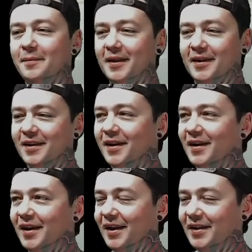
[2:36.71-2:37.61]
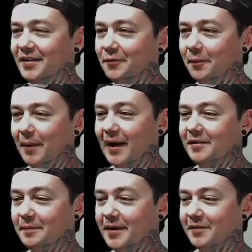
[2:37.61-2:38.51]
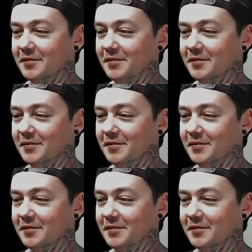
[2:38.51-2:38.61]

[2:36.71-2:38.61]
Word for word: Like it reminds me of